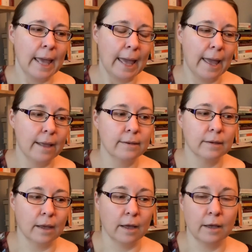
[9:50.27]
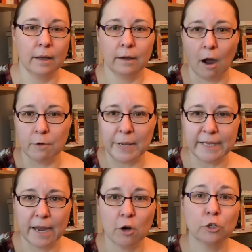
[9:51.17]
And our main
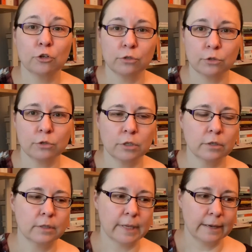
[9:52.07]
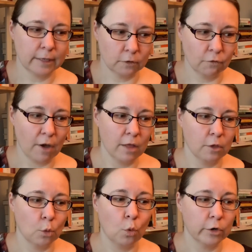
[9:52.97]
character, Sundus, and his
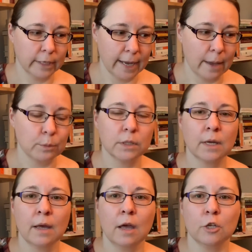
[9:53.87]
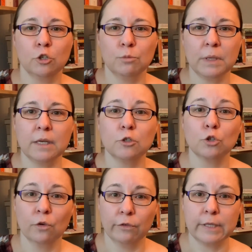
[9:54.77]
father were kept to be
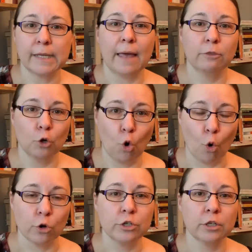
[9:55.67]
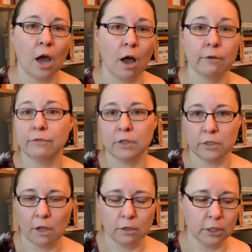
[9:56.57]
servants at the court of the
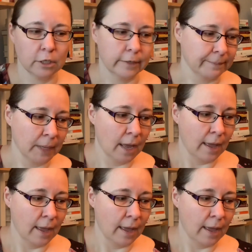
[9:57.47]
Sultan.